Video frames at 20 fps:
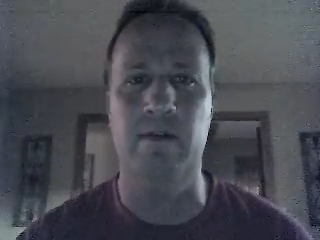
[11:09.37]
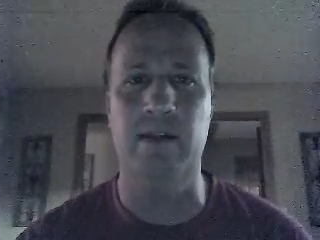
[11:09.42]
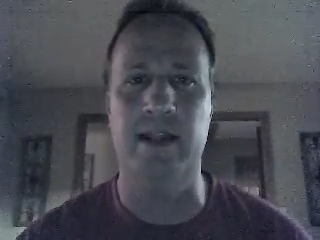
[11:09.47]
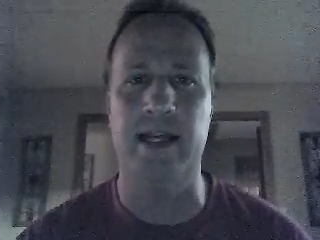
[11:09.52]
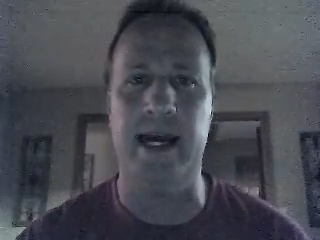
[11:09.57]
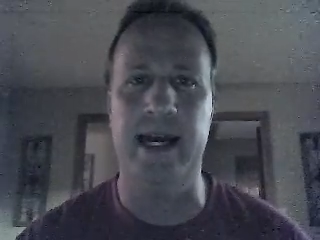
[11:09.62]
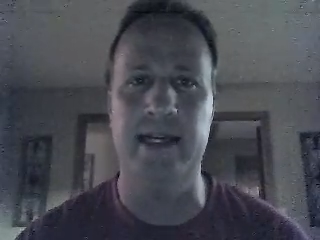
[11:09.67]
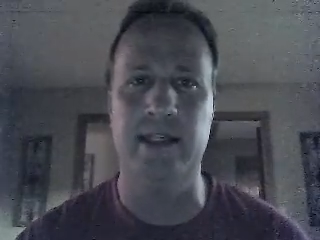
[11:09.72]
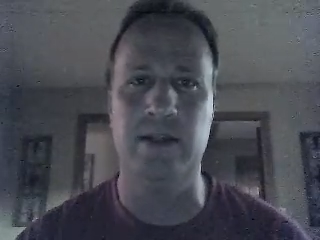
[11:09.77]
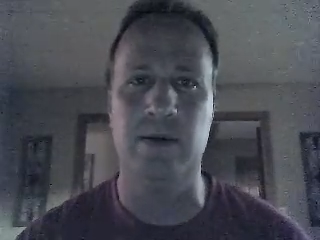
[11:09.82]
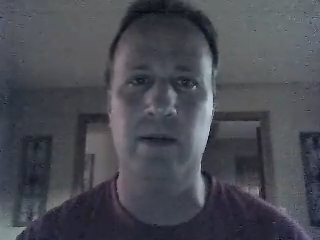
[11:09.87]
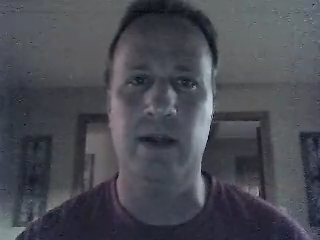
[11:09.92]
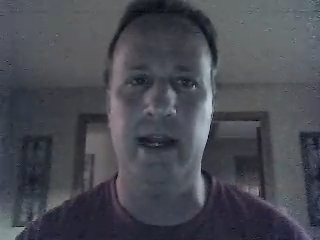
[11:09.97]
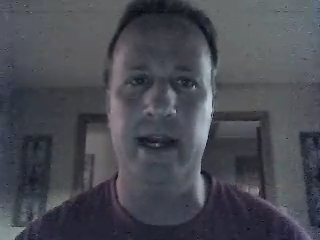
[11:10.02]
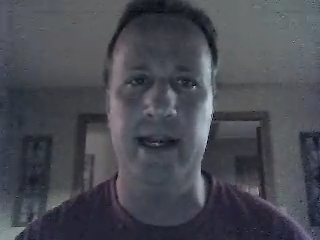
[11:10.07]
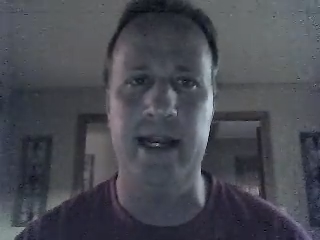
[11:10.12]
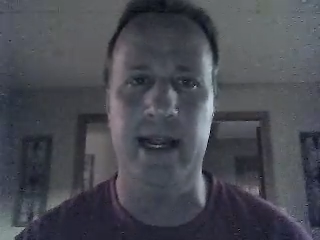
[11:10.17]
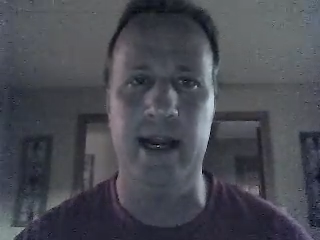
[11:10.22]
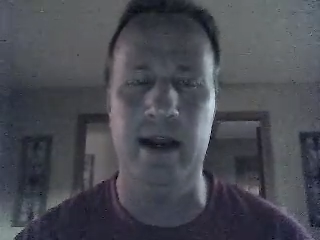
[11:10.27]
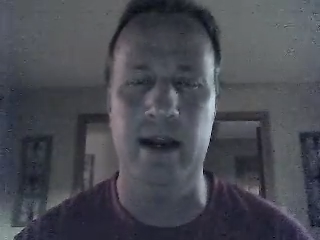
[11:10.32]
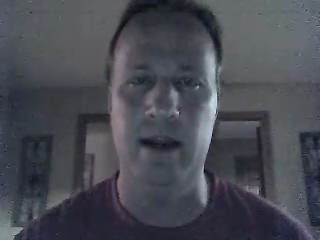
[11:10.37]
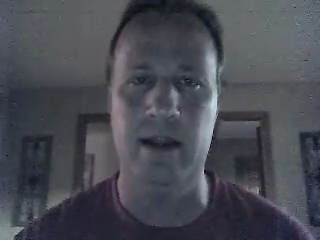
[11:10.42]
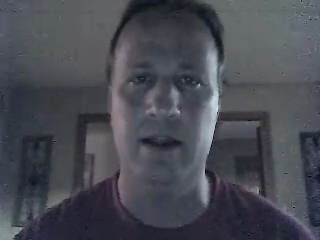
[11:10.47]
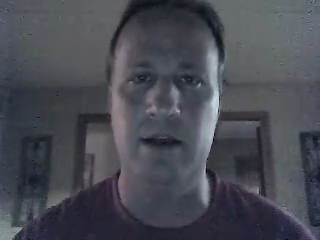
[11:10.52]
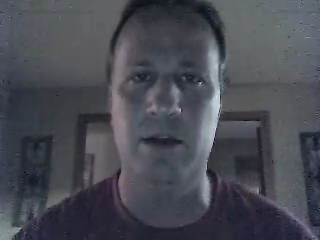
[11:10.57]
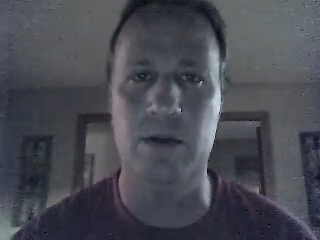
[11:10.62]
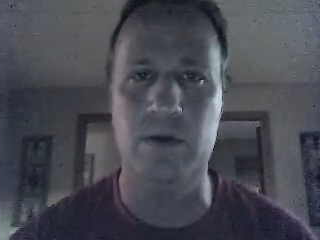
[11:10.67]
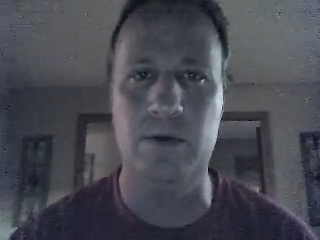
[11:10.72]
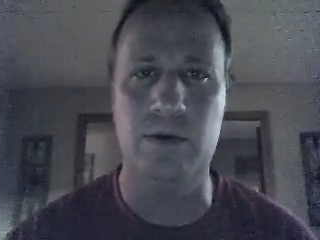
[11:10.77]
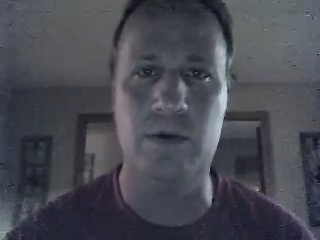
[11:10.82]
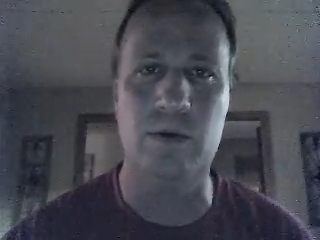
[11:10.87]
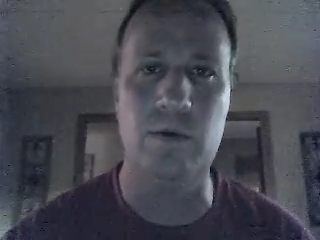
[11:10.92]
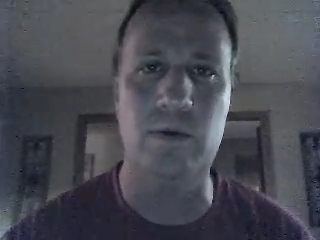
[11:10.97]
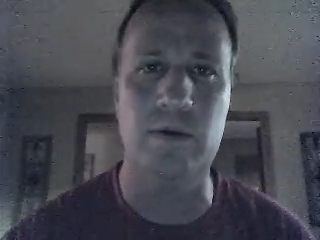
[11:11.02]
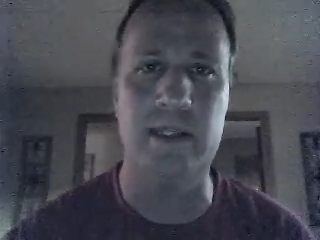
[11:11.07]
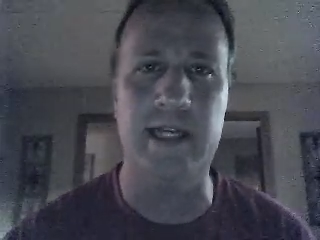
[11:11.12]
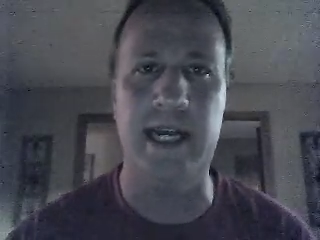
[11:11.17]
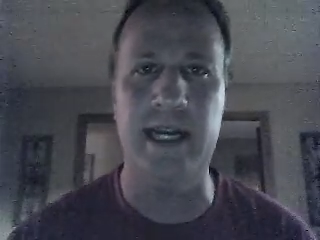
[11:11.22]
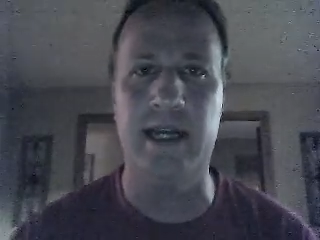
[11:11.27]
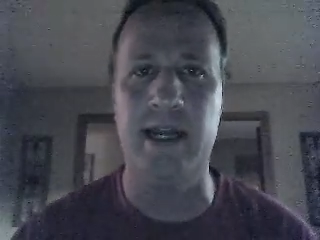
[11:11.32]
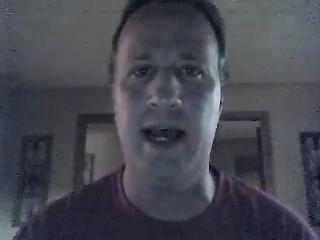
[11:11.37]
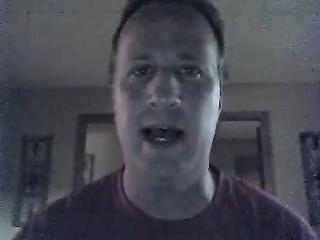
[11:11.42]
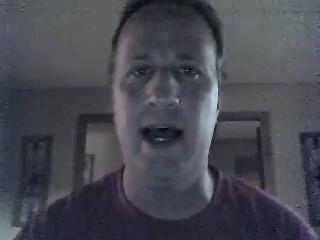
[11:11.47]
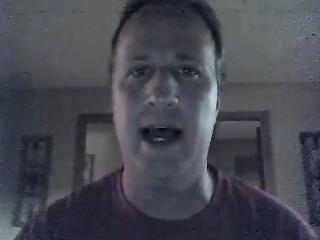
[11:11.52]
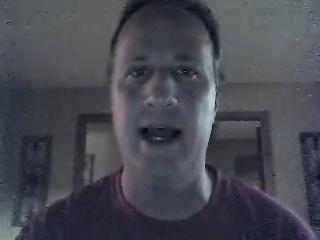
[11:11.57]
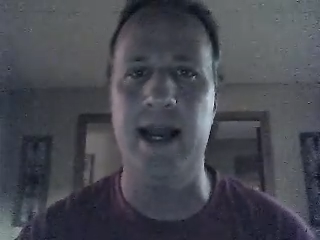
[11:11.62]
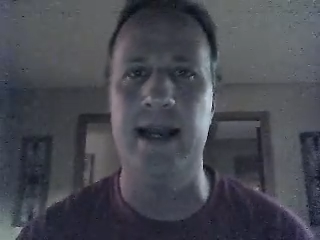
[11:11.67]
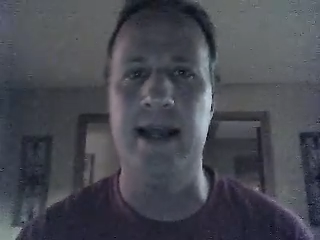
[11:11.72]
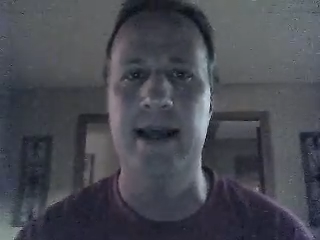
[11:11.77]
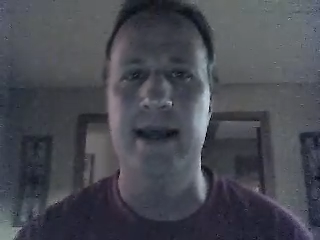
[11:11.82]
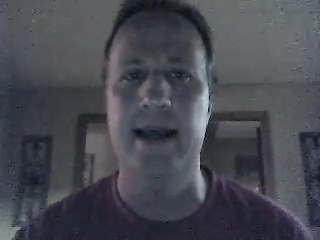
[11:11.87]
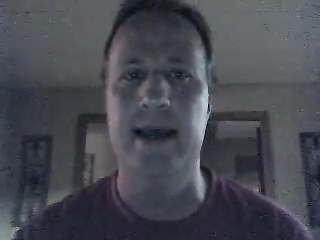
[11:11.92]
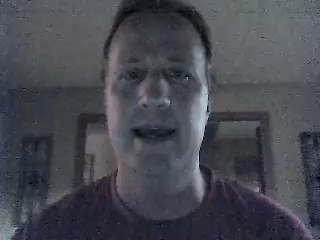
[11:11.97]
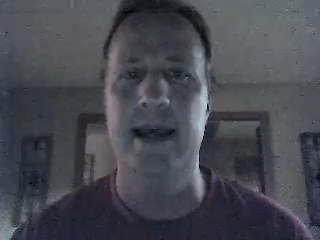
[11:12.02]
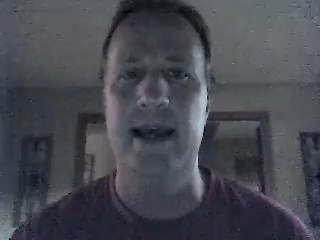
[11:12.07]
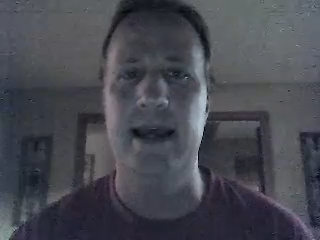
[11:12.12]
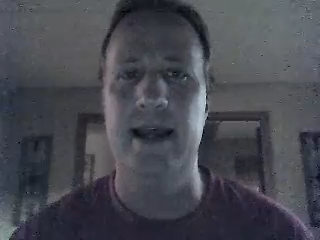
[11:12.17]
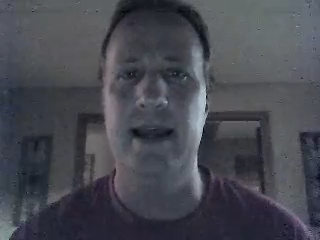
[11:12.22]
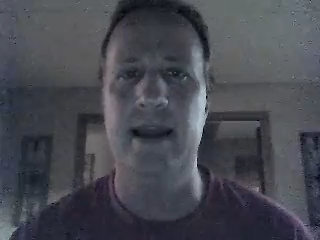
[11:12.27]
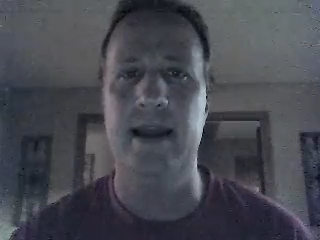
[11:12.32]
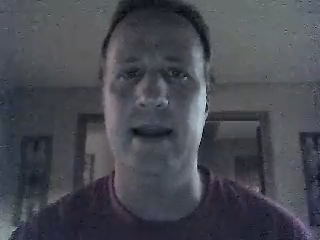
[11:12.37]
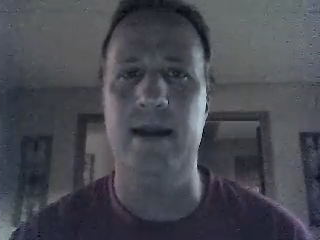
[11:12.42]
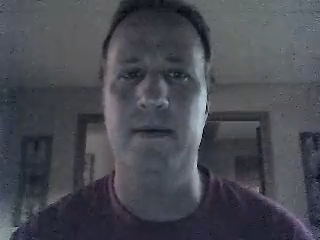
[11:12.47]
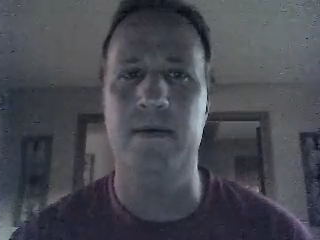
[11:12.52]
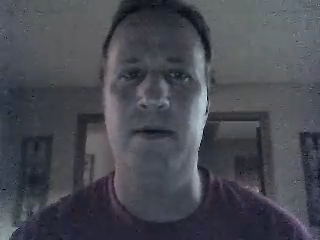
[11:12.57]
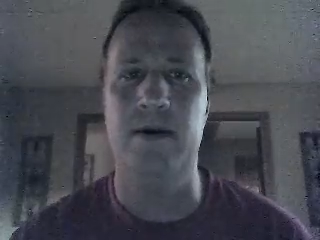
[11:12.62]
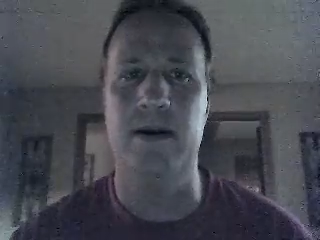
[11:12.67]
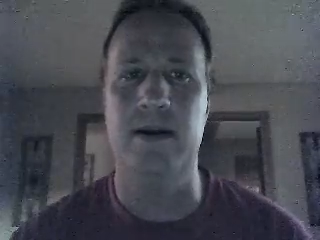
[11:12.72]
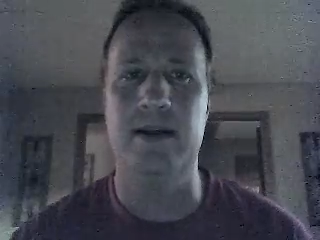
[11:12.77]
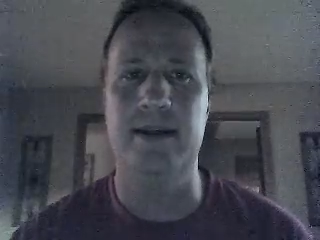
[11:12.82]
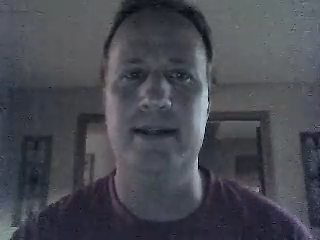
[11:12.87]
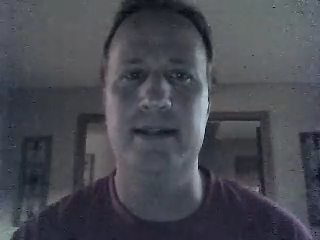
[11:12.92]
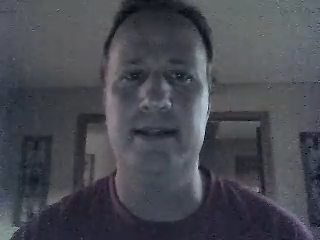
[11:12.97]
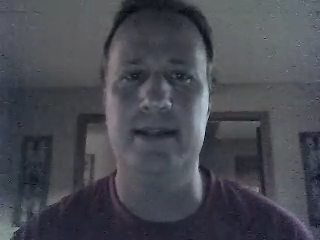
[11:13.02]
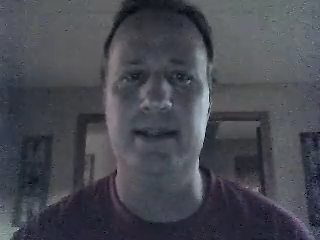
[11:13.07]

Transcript: the high school I attended and the 2 schools I taught, it was